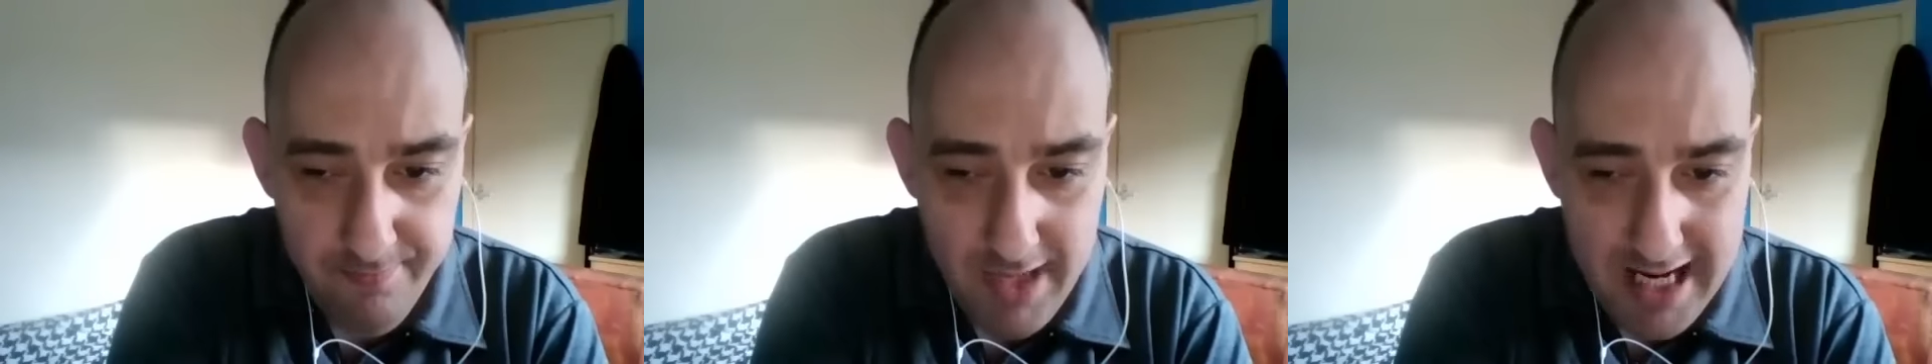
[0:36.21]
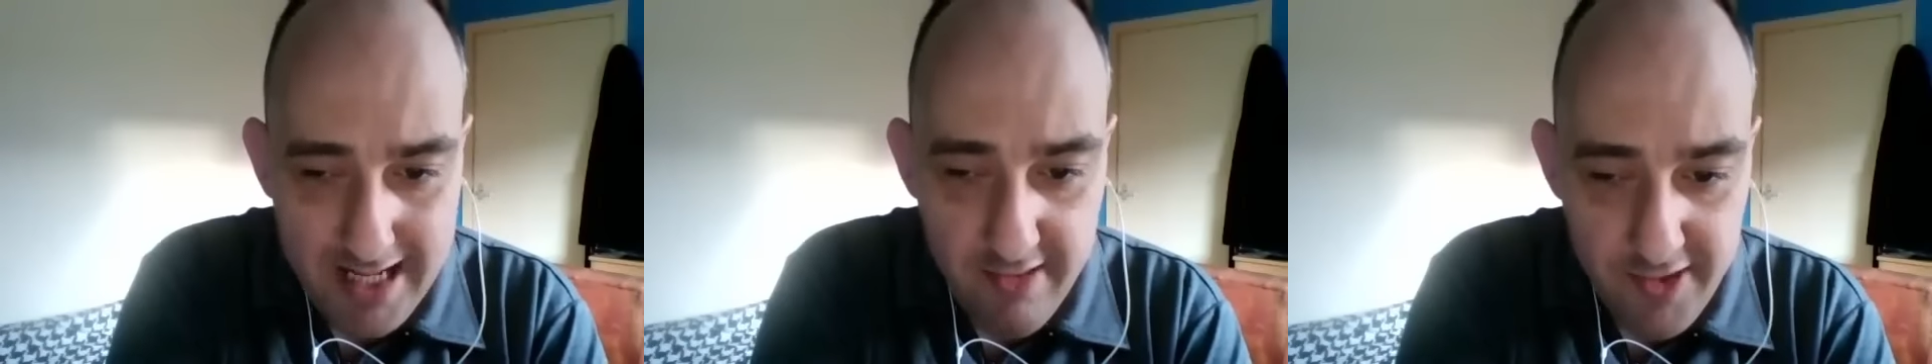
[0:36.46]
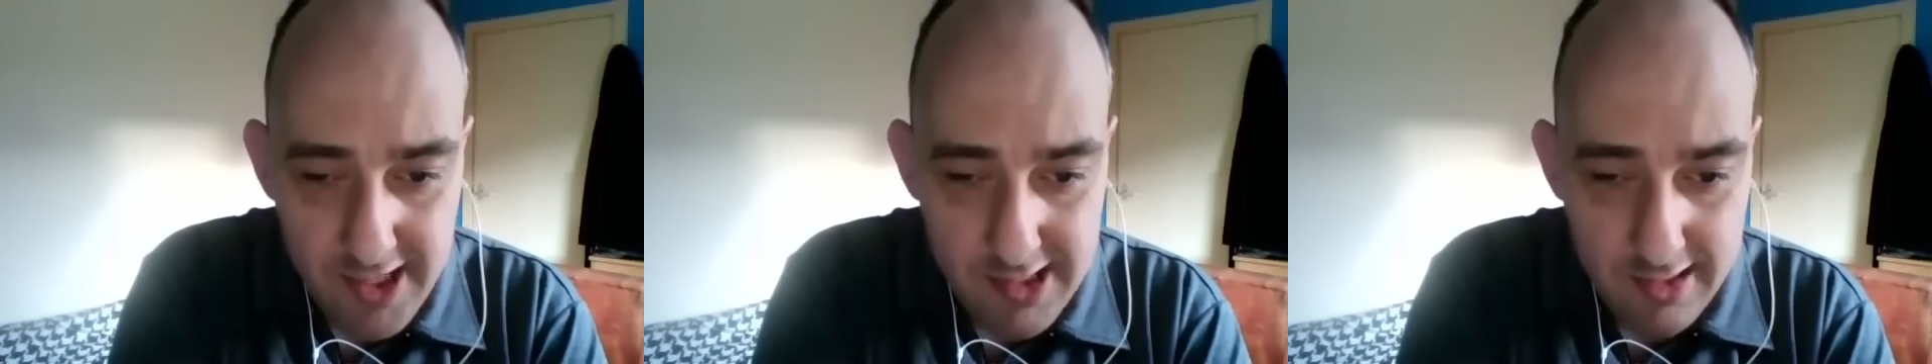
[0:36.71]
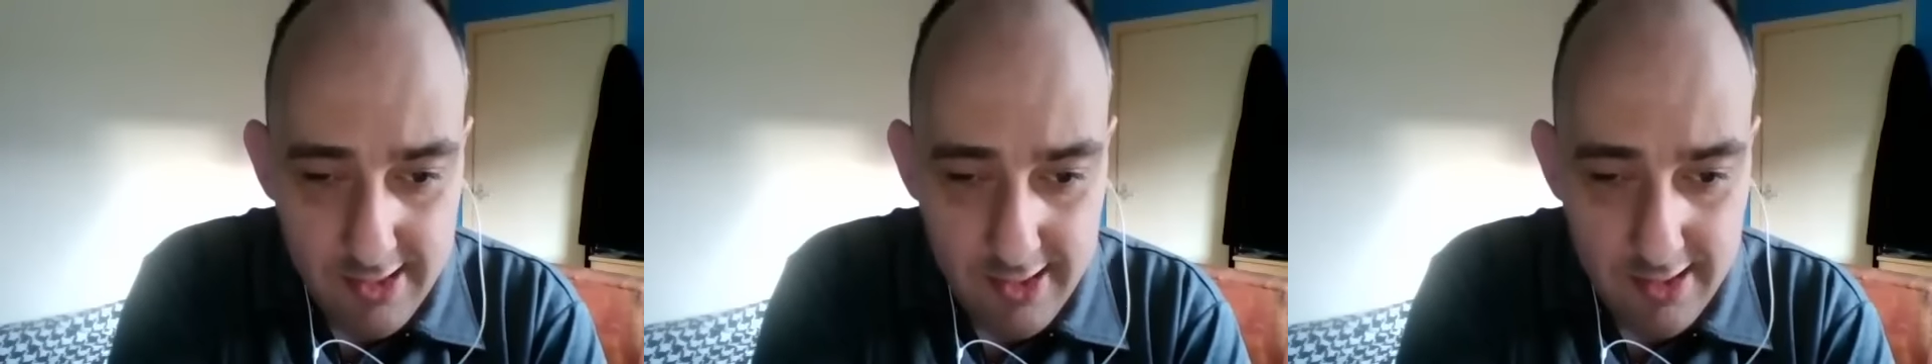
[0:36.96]
add the
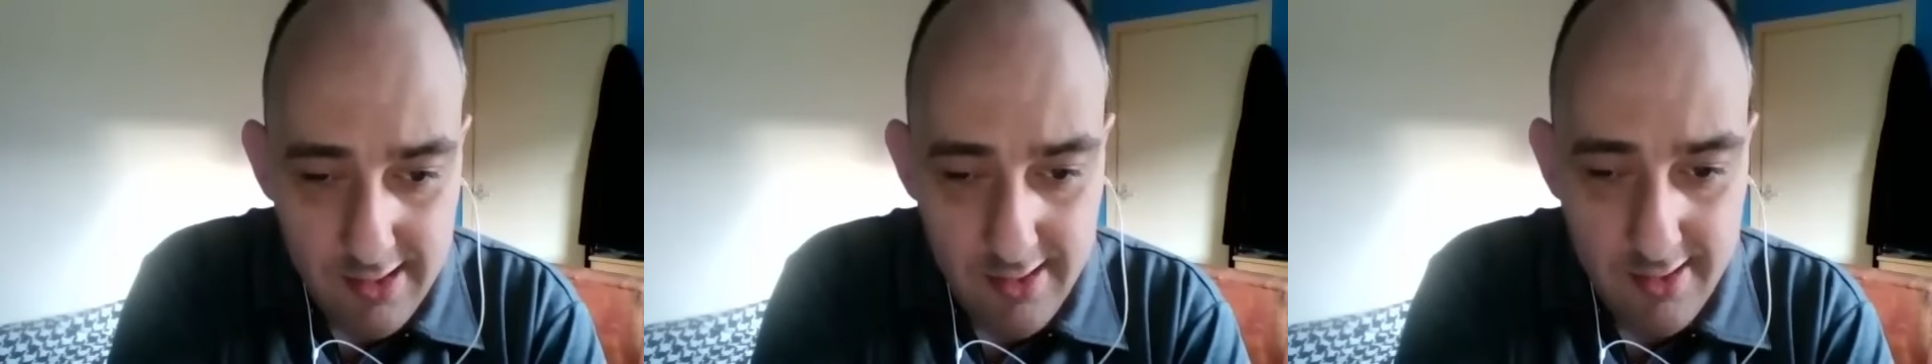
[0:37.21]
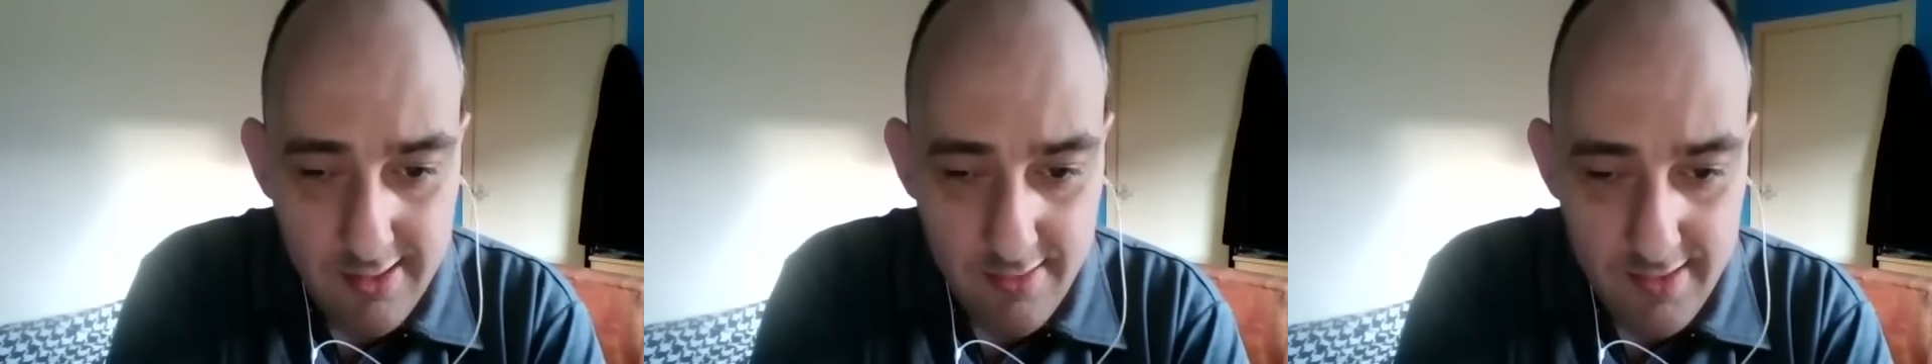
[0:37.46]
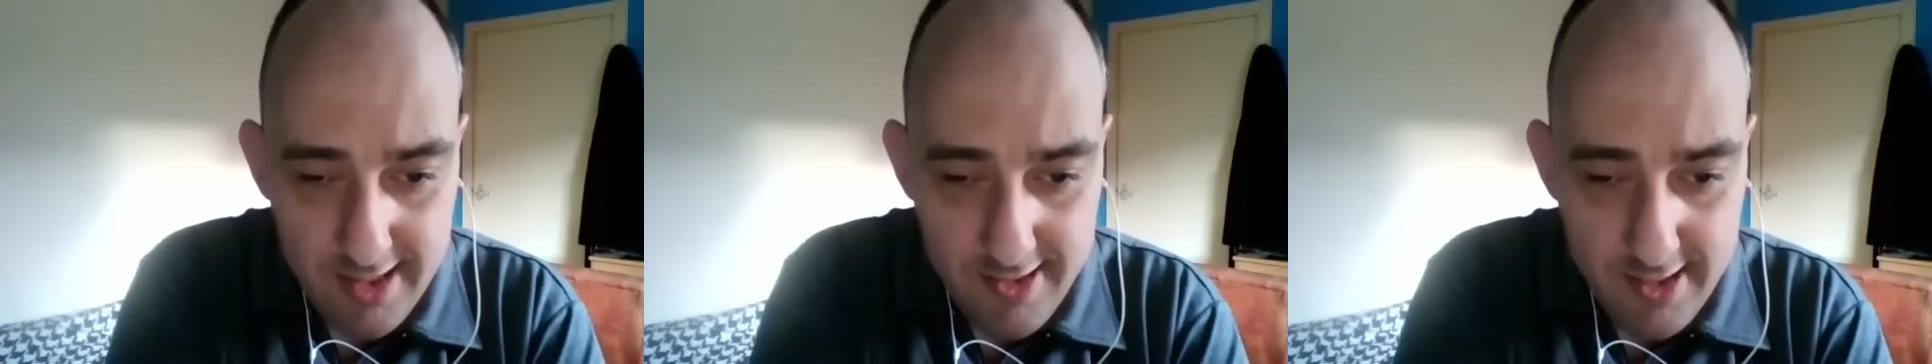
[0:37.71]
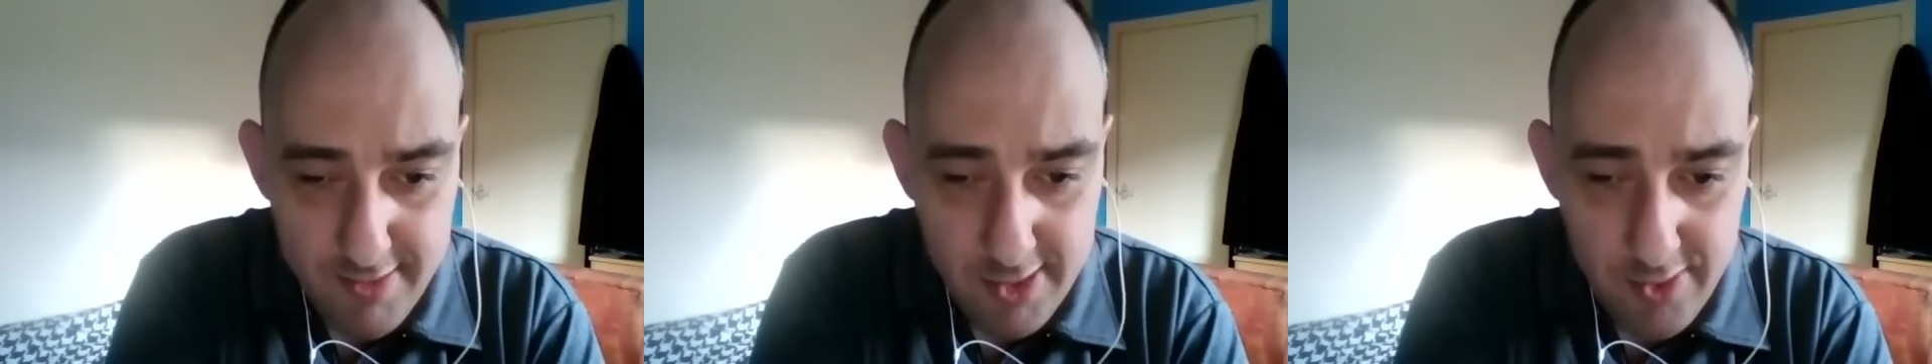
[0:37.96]
finishing touches and
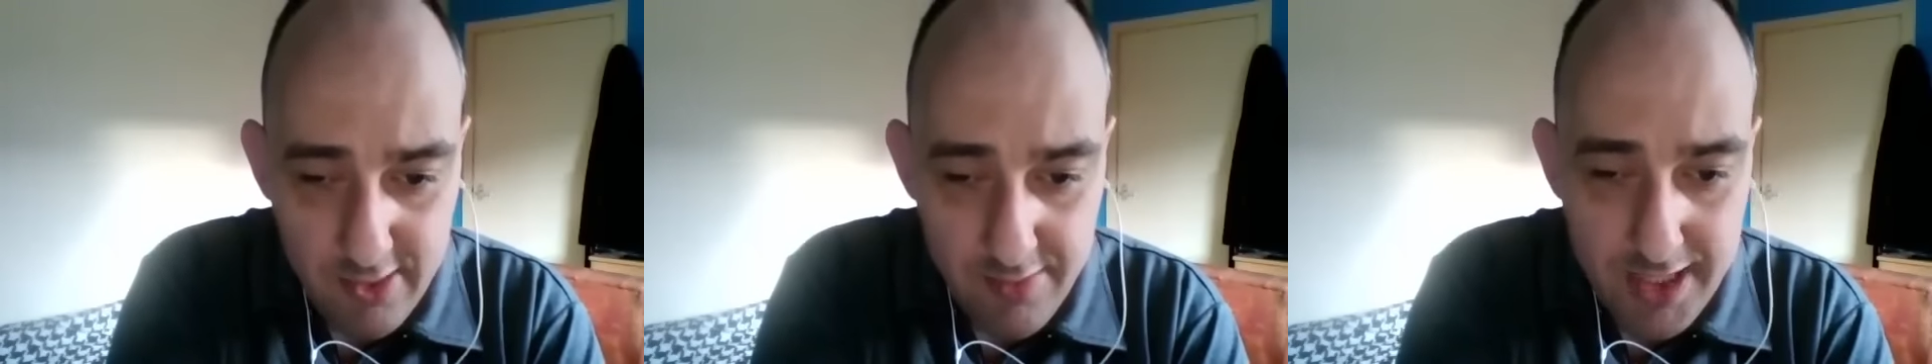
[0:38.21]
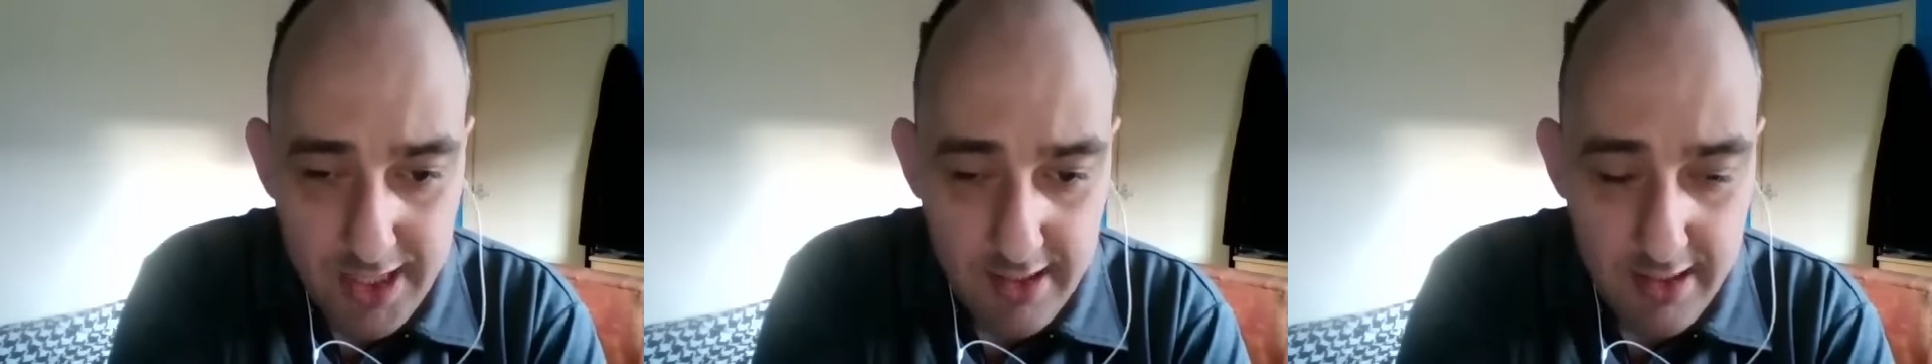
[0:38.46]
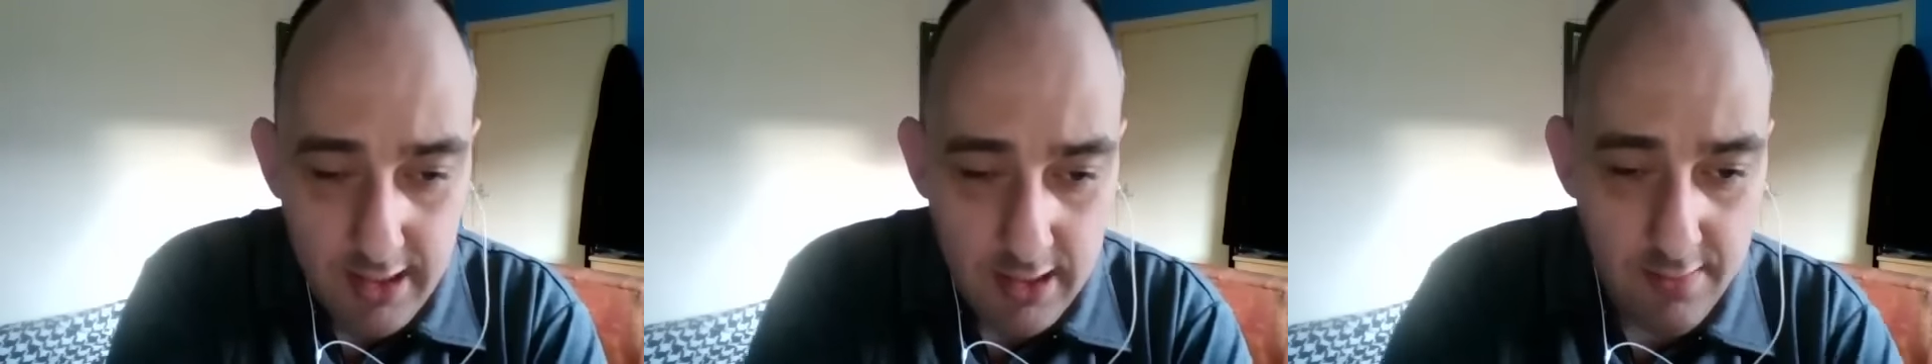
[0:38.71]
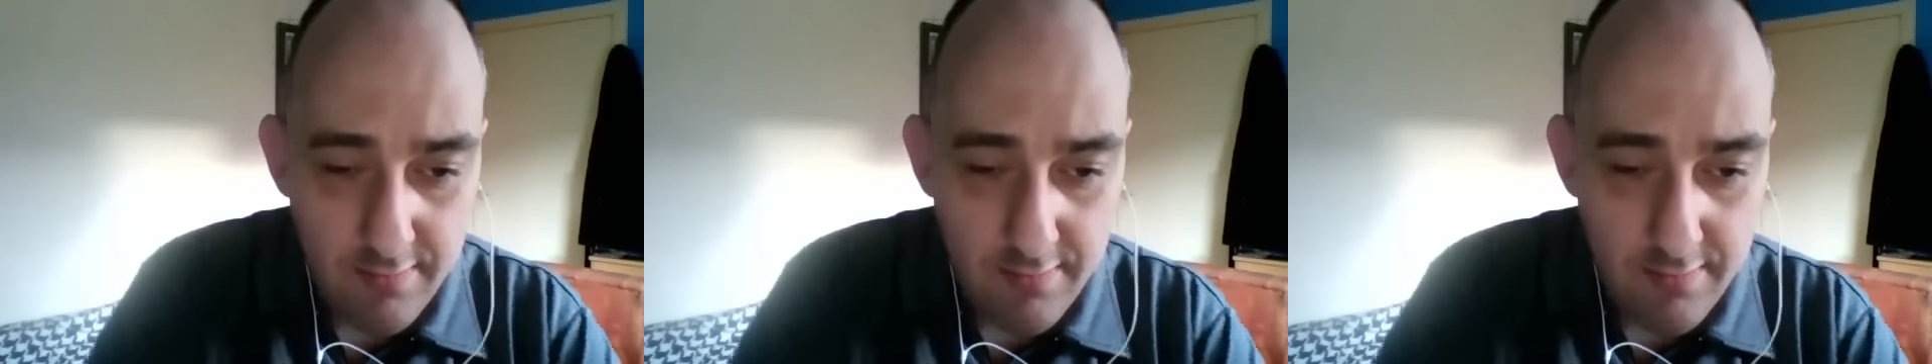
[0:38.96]
subsequently make the,